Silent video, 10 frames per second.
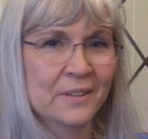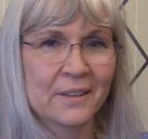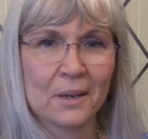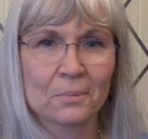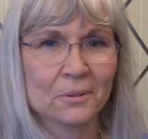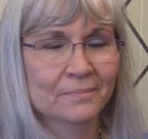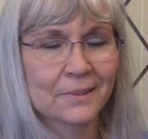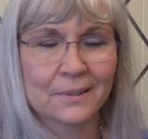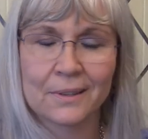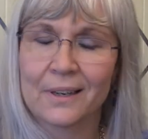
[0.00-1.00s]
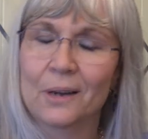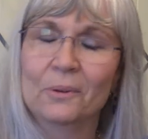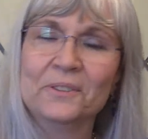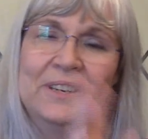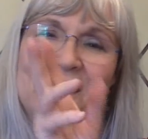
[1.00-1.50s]
example.
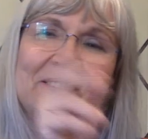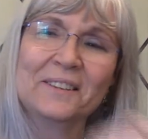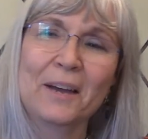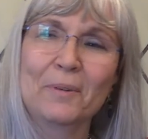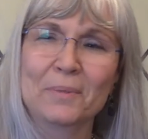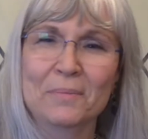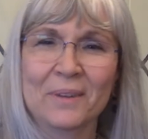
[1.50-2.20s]
We'll see you next time on Be